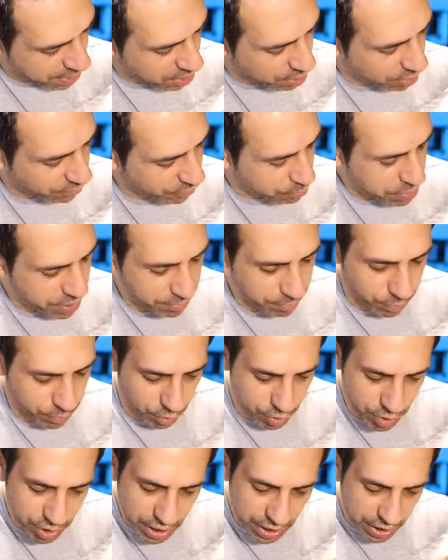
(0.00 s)
of a pit
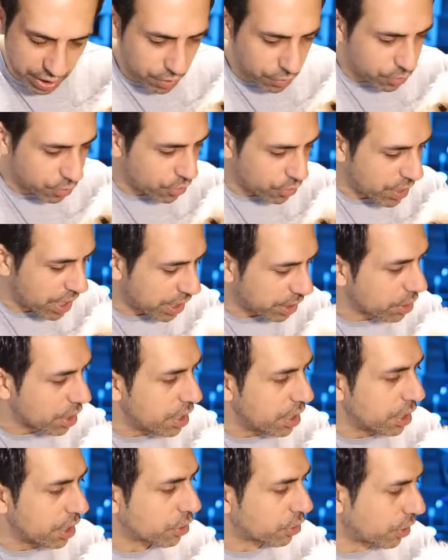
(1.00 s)
bull. You can get through that
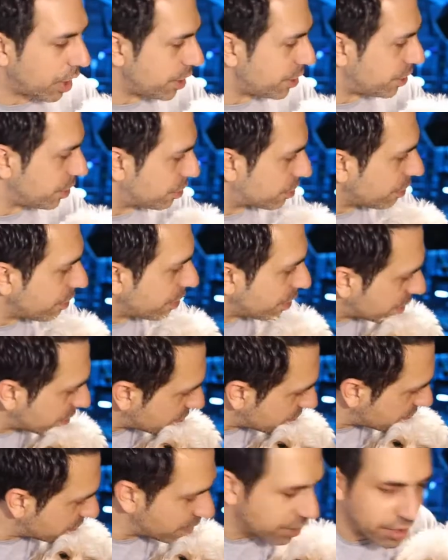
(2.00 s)
crunchy treat.
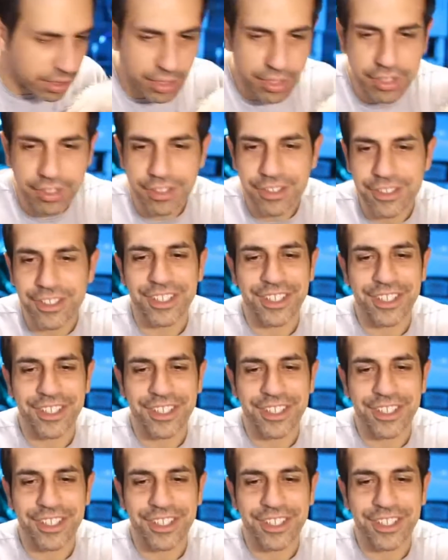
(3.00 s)
Just